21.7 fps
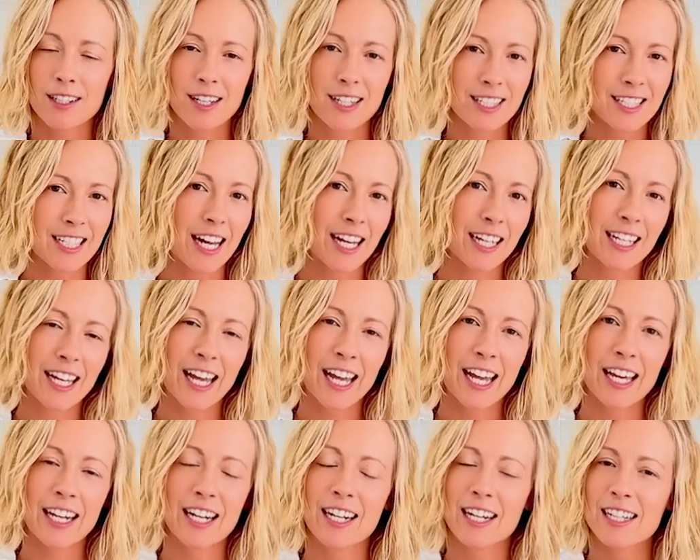a
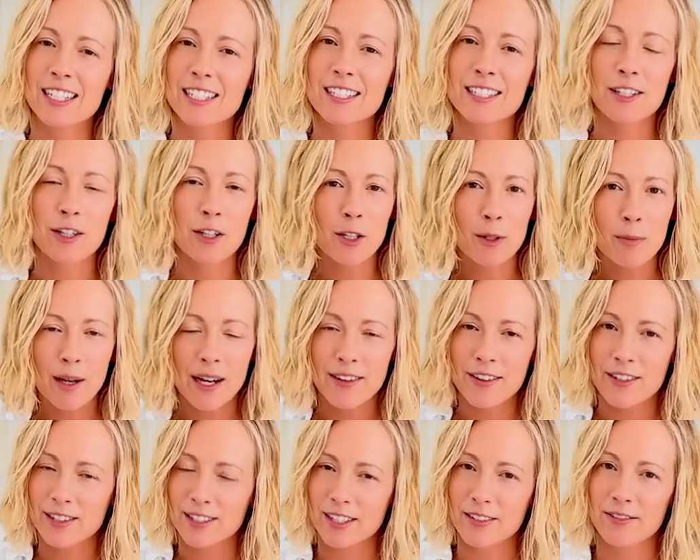decade, and I still buy
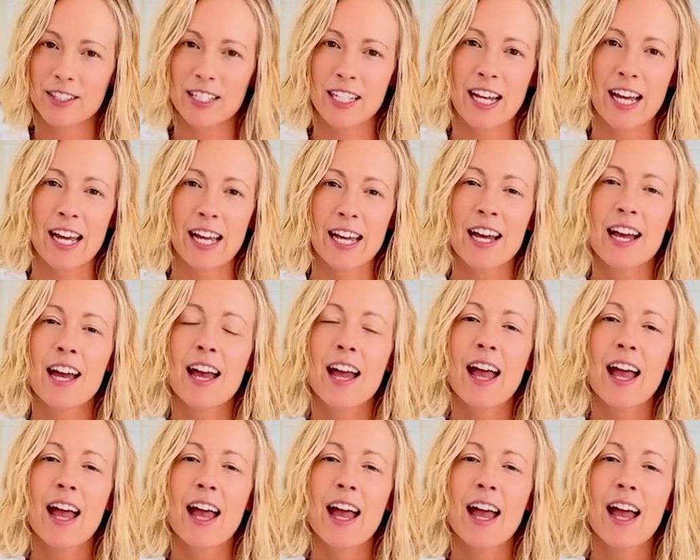their stuff today.